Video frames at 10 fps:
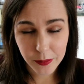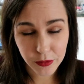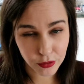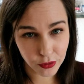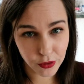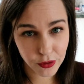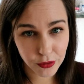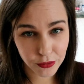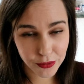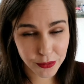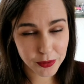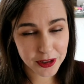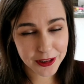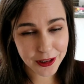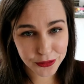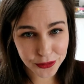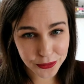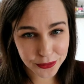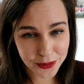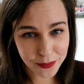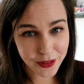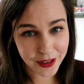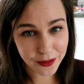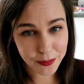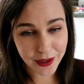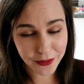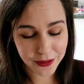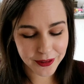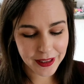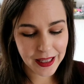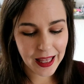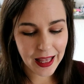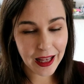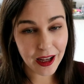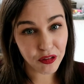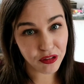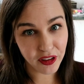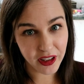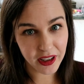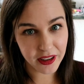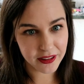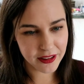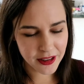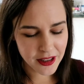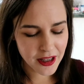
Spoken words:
before you use, which tells you something about how fun that is.